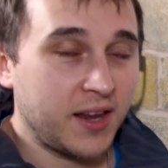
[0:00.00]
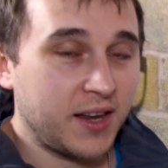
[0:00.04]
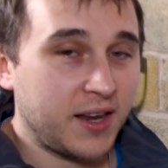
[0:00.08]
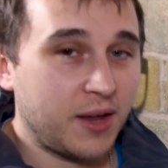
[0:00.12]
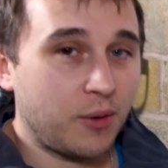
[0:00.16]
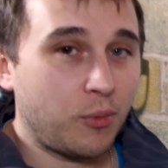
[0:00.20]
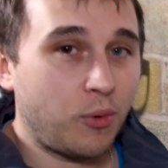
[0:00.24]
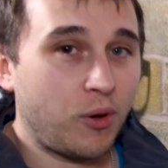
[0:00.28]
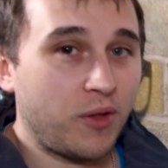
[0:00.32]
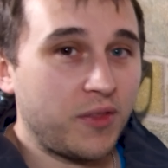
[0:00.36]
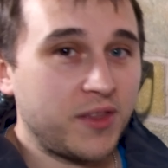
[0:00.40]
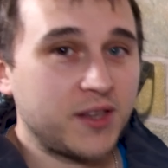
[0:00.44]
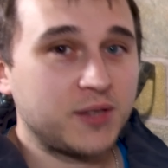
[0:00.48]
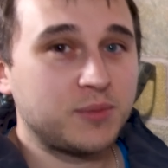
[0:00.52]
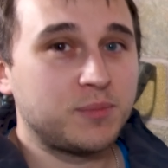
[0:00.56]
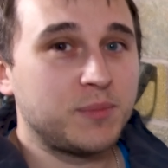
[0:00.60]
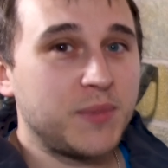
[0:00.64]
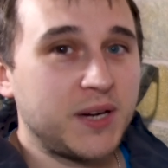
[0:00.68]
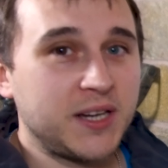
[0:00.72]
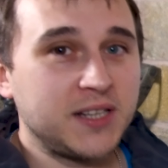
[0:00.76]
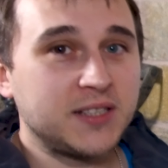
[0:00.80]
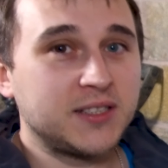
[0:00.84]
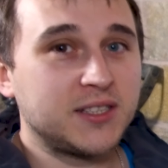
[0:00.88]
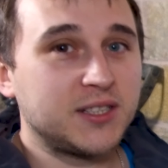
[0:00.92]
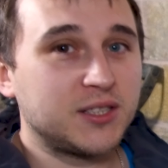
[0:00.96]
Now what this
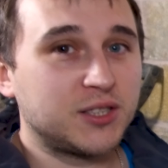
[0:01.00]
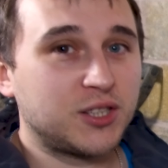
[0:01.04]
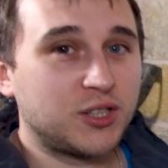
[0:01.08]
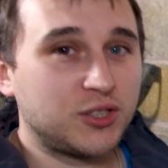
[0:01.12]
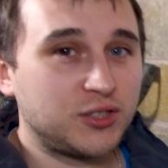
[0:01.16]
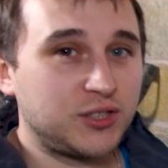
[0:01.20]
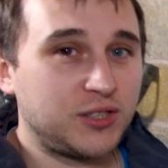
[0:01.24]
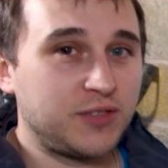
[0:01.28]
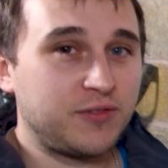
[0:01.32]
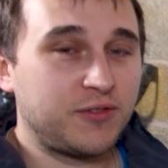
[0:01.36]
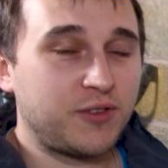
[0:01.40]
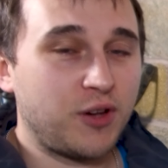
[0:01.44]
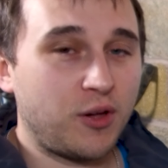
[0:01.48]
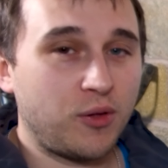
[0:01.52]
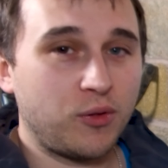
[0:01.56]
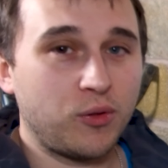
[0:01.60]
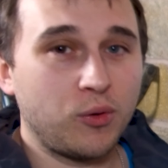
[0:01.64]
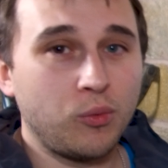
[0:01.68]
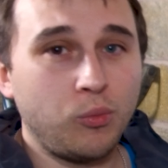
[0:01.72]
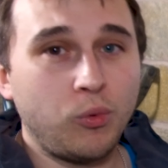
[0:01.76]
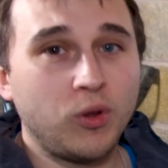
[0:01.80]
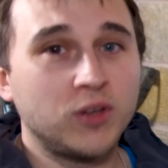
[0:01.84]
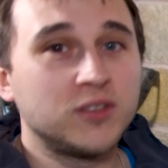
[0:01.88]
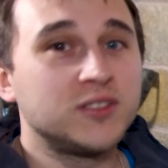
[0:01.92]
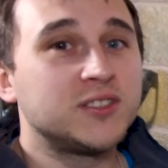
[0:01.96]
means is, because you've got
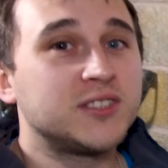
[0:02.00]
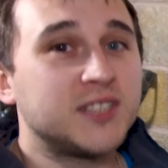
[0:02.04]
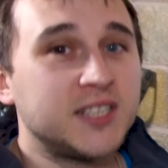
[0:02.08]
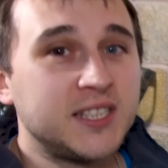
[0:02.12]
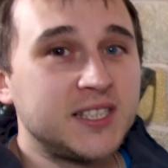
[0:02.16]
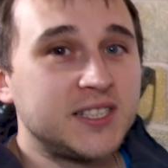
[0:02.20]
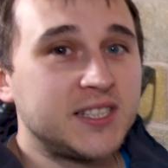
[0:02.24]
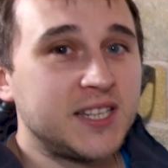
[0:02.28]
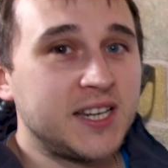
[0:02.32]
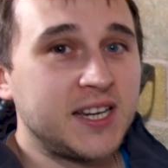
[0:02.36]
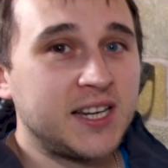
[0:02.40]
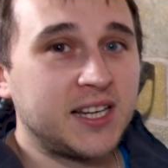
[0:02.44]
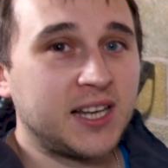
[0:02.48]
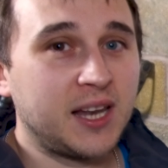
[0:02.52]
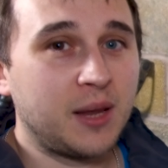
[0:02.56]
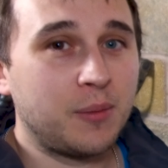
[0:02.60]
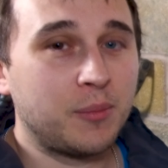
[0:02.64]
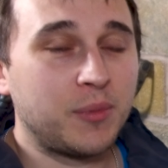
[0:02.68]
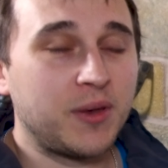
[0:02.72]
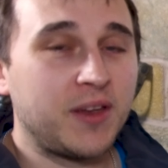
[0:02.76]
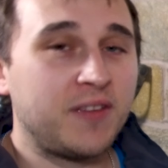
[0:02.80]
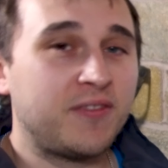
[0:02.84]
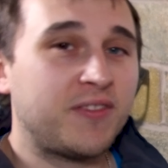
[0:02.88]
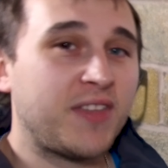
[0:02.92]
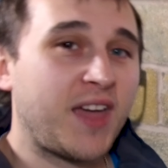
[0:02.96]
the one CT
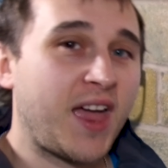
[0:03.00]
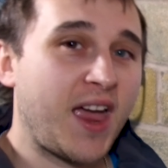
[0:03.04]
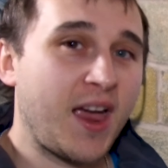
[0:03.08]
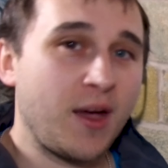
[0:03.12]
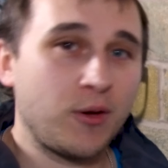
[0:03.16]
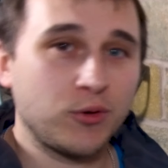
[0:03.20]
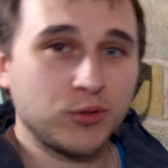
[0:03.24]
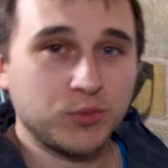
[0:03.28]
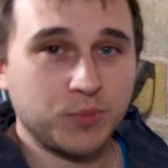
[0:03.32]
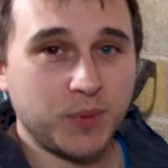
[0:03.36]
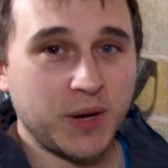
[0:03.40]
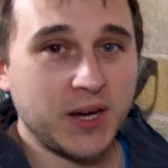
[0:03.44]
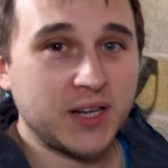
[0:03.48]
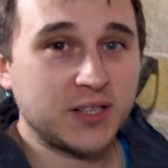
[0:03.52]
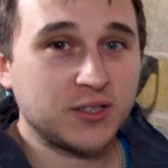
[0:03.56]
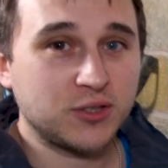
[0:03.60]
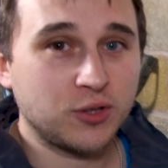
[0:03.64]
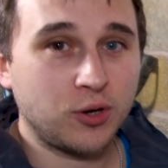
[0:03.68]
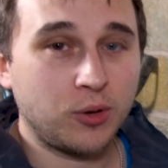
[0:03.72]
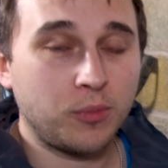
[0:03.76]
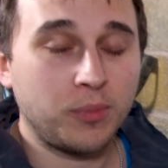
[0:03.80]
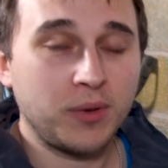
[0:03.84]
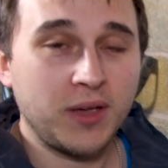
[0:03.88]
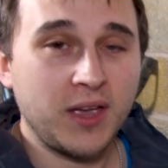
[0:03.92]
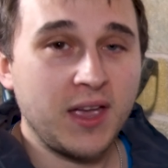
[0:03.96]
clamp, if the house picks
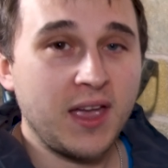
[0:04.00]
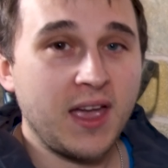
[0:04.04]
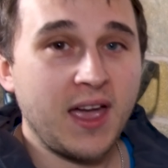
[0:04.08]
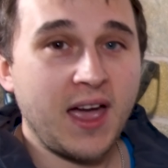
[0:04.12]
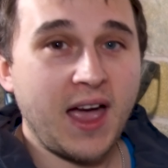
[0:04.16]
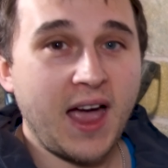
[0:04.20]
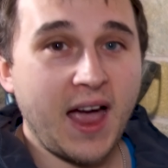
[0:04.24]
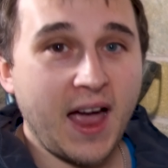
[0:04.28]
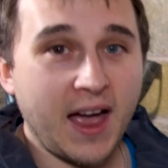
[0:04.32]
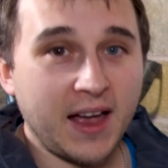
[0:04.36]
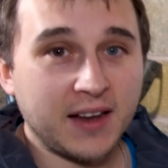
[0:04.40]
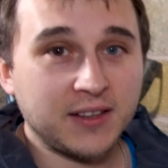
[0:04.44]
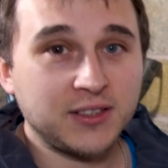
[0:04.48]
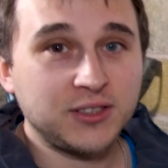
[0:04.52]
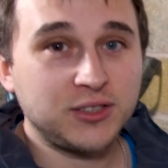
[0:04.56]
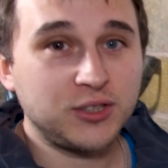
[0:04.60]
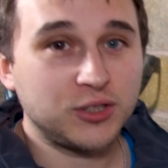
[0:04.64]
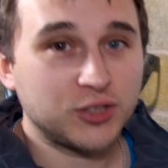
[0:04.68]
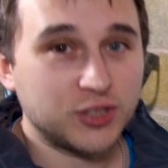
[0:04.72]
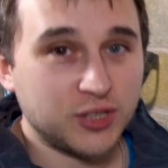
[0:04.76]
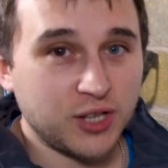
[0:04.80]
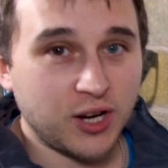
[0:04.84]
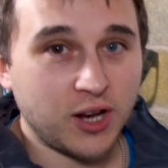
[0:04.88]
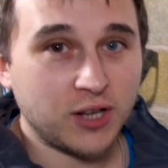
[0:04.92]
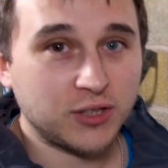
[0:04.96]
up and you
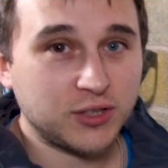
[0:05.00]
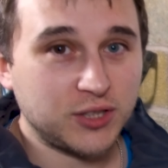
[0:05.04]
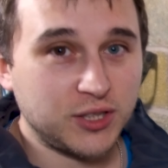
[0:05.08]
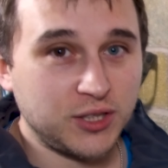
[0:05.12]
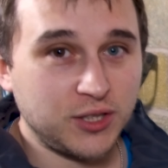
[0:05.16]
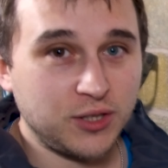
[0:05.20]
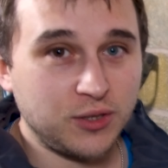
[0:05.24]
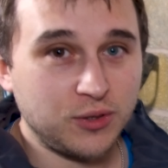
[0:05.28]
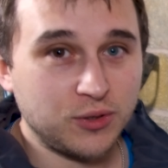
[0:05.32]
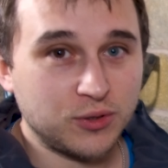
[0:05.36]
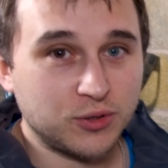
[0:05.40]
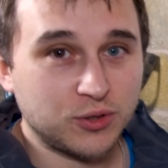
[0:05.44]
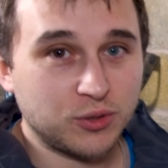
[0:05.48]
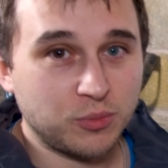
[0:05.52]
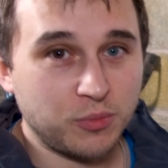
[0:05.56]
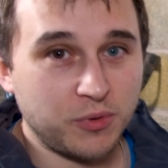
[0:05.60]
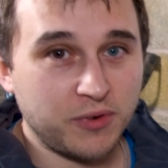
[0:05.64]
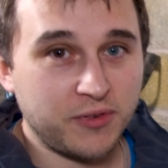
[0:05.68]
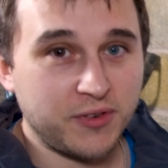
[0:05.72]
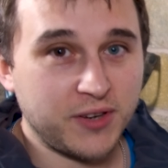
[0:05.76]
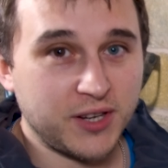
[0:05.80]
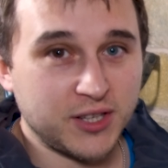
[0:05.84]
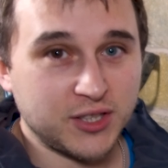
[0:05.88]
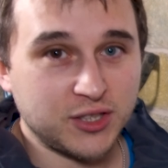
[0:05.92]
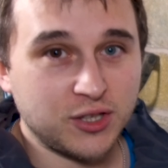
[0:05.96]
start to use some
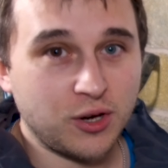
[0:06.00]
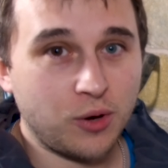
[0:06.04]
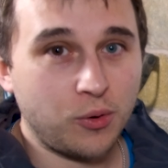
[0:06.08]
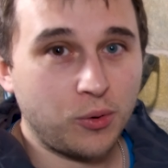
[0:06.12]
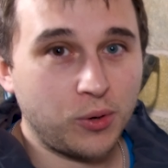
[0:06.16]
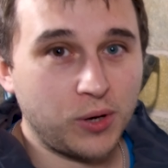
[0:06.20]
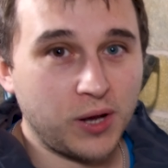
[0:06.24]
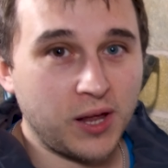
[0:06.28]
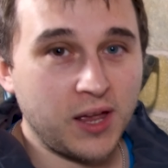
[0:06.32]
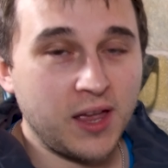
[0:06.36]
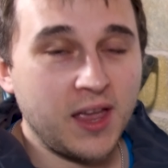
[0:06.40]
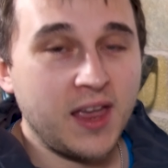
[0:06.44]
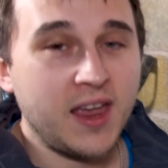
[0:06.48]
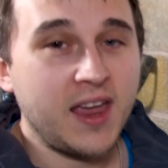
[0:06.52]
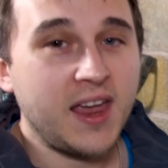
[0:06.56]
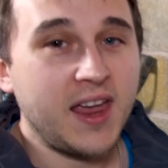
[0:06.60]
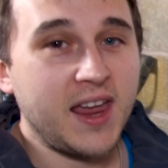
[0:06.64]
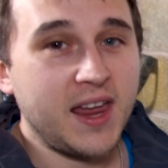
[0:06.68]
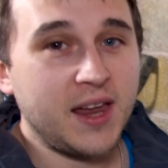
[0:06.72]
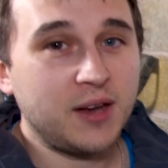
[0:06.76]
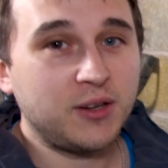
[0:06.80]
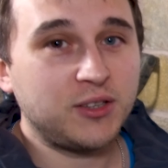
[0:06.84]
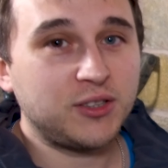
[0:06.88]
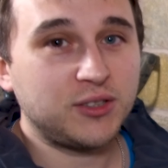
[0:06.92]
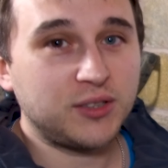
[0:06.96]
of your solar,
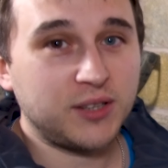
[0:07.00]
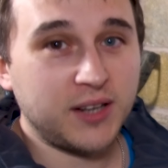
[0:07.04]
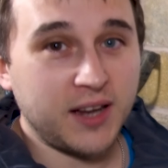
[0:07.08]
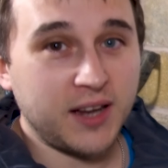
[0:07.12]
it